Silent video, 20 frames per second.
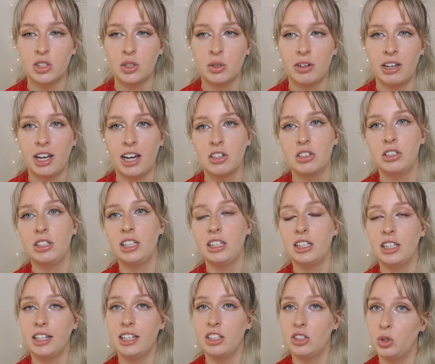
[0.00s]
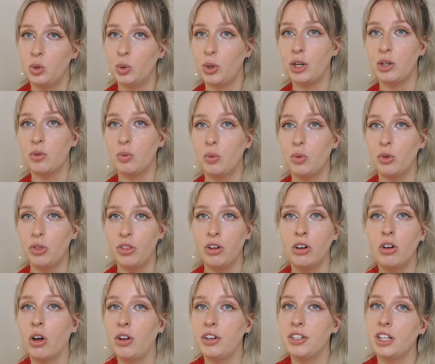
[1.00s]
so I actually enjoyed the
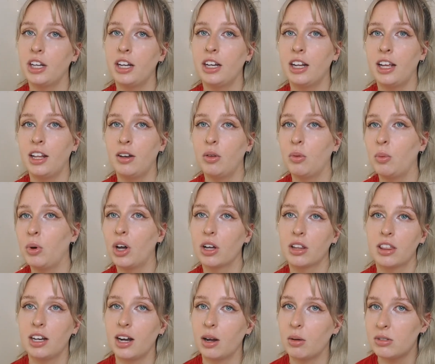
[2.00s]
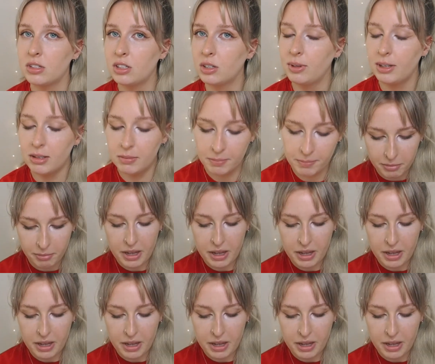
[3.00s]
content and the work that I was doing.